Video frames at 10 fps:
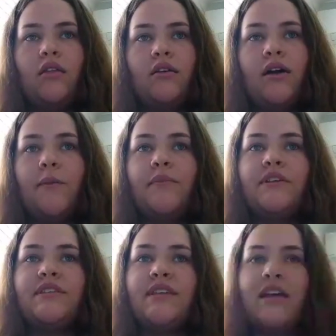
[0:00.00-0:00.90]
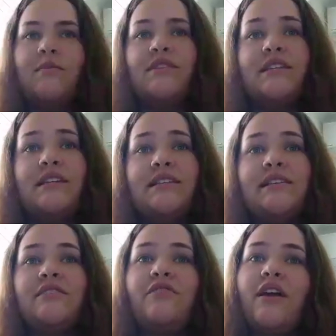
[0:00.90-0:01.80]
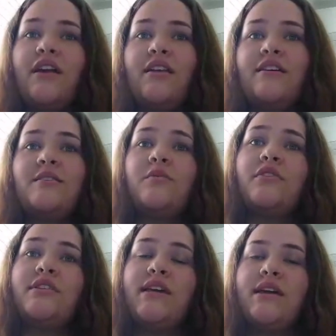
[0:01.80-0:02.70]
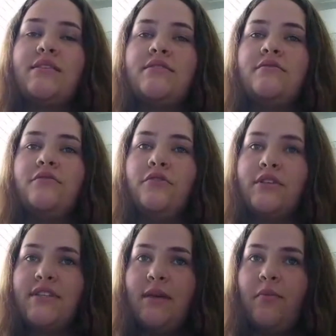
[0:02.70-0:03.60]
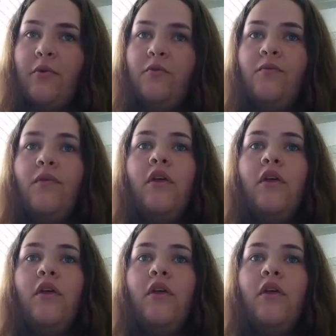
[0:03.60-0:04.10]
The couplet scheme is easily recognizable in the text, for example,